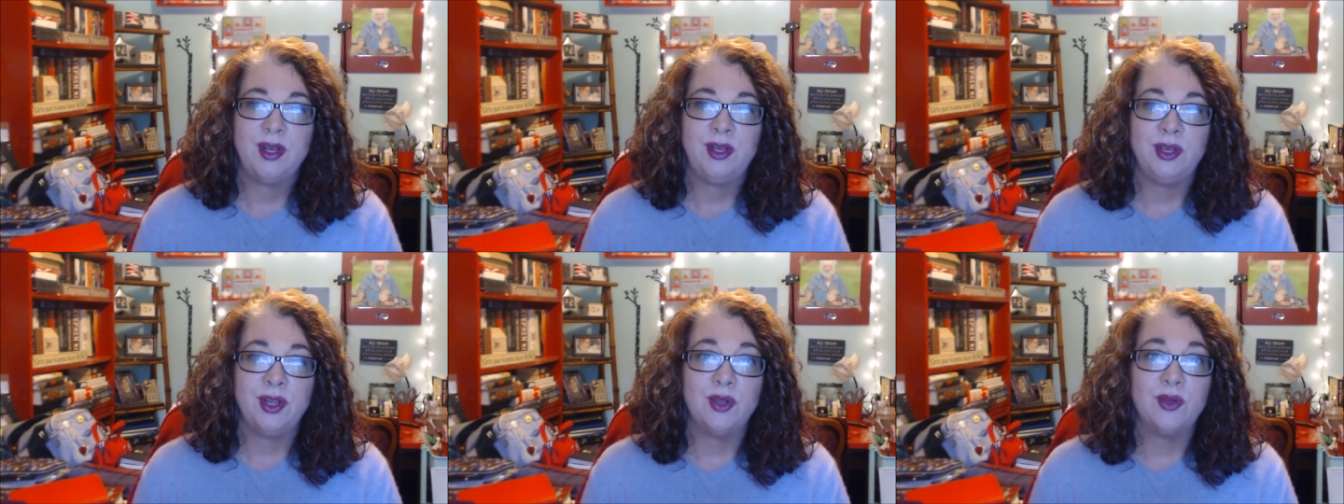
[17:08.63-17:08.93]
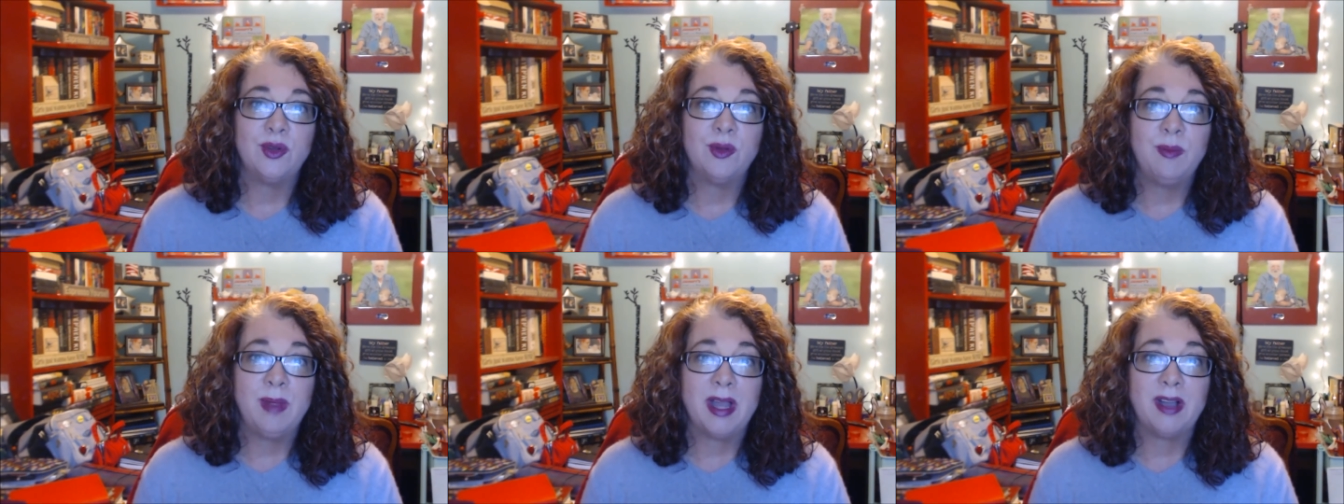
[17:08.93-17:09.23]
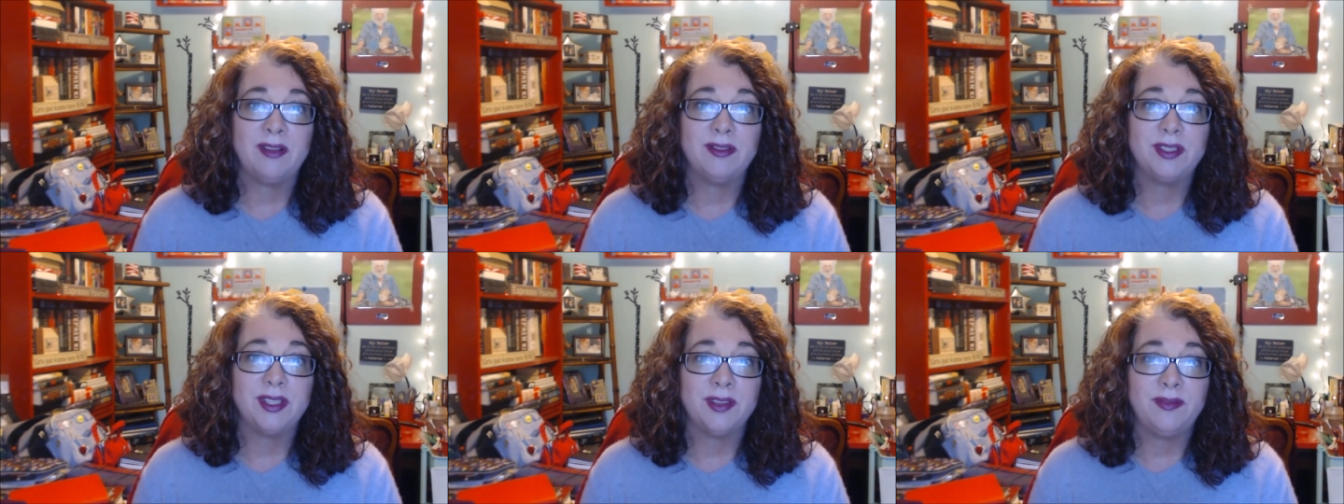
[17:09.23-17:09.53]
No
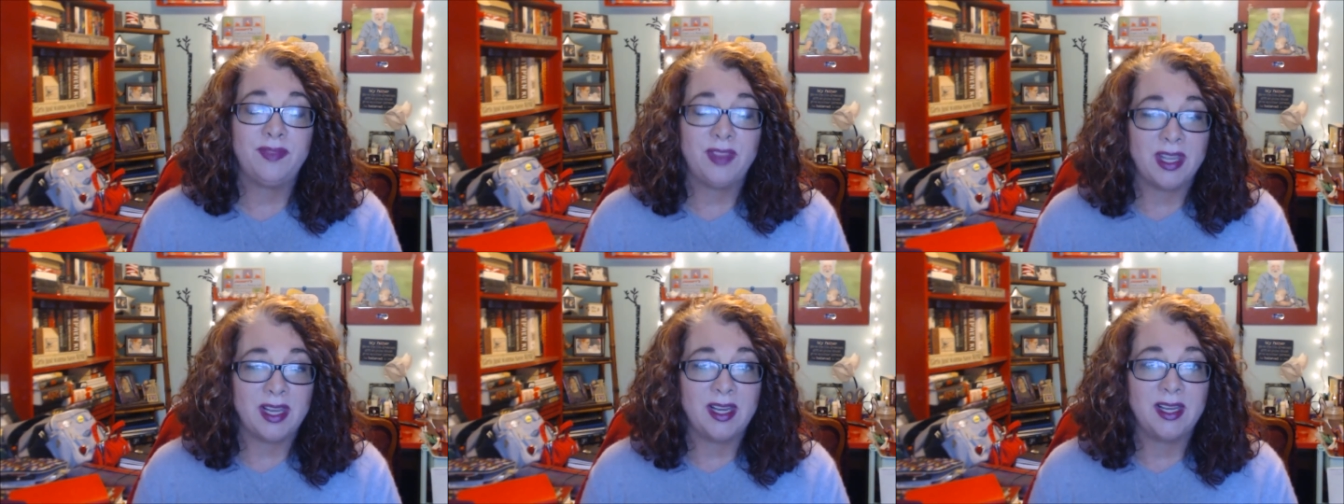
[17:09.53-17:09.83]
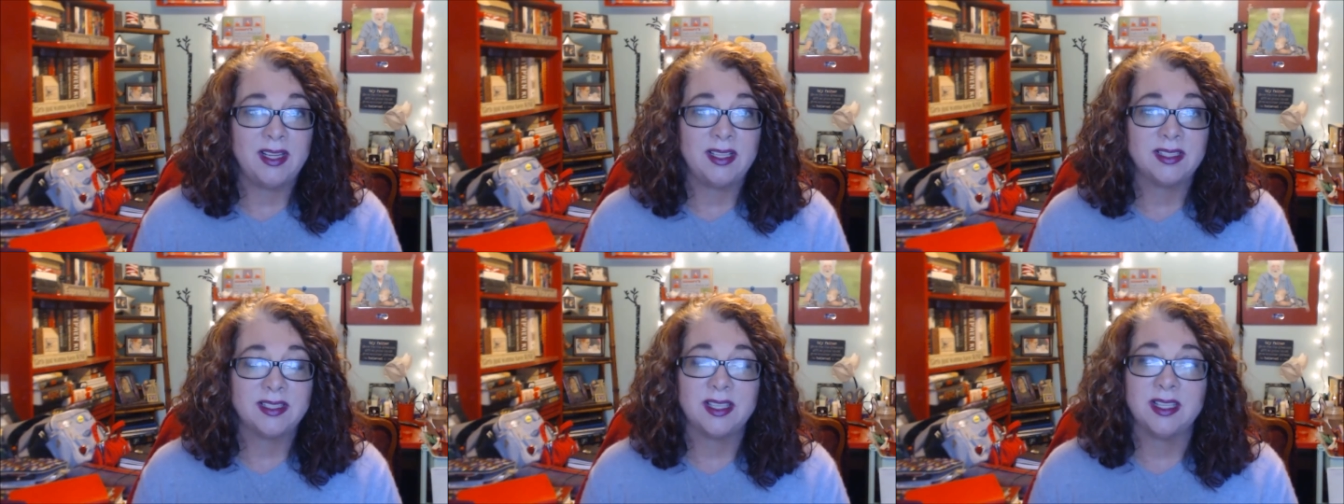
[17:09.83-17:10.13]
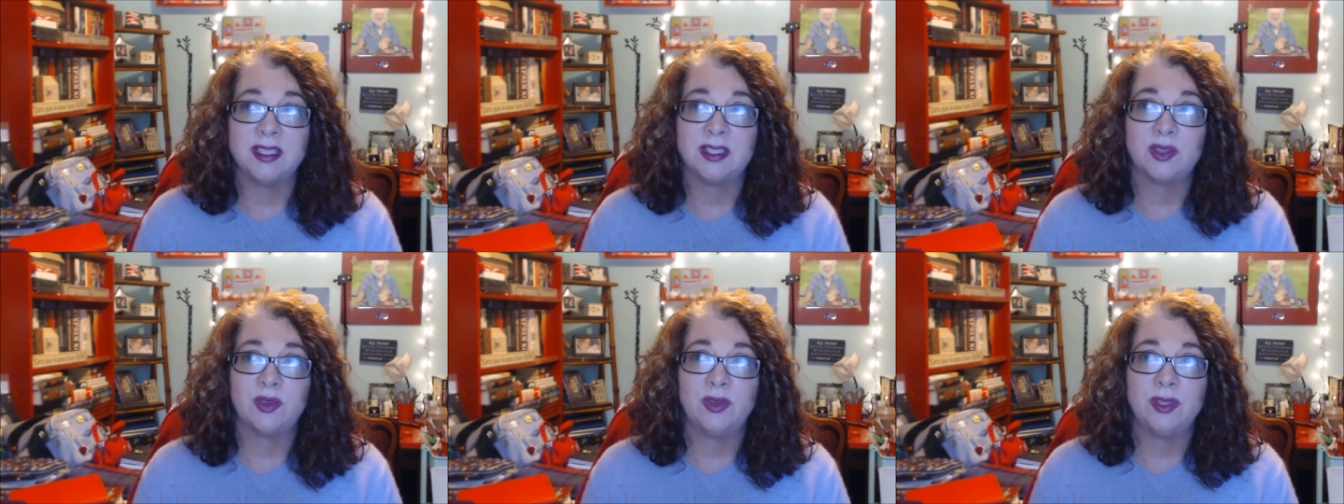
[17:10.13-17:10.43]
amount of
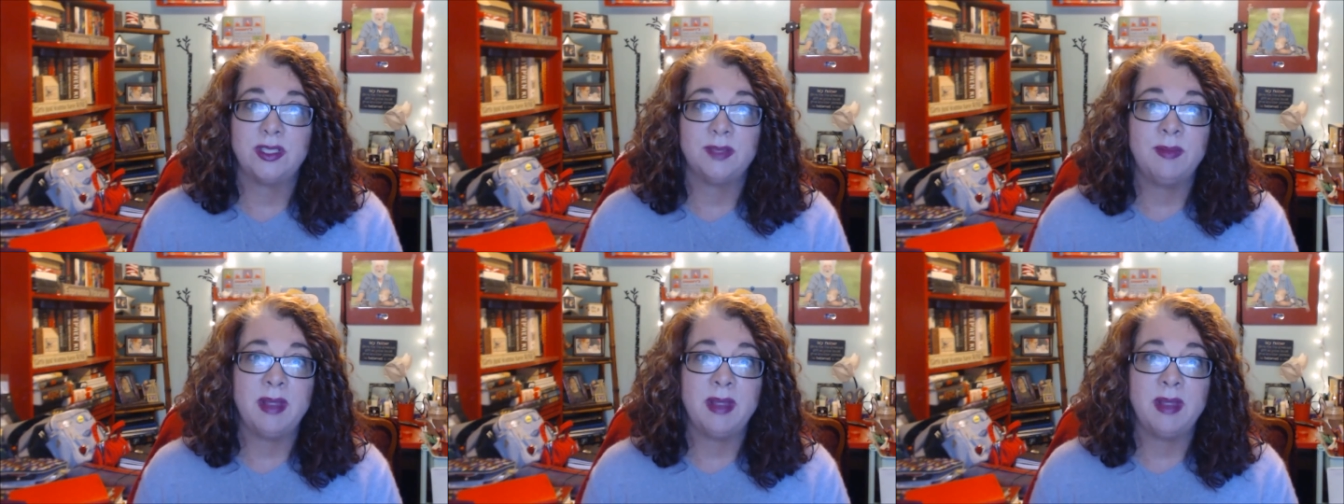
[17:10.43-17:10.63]
things is going